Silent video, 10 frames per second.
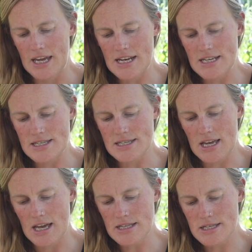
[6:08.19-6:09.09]
It is
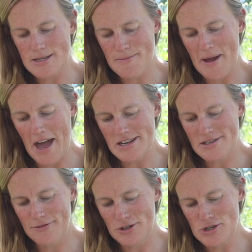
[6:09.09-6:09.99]

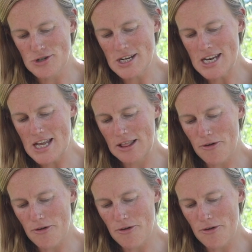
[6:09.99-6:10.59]
unsurpassed for treating